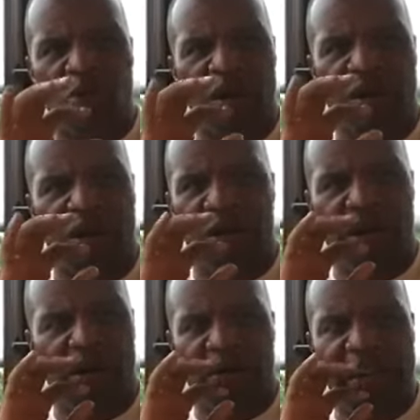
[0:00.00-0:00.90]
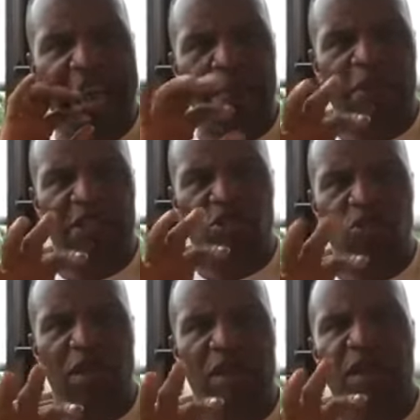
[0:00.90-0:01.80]
a, a, a capitalist
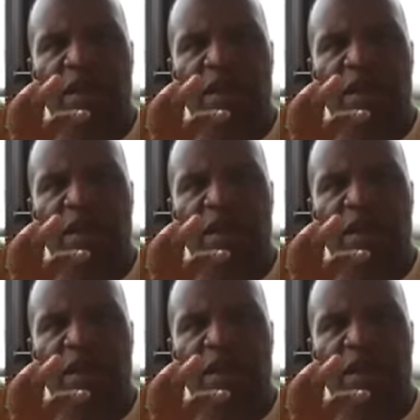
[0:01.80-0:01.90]
crook,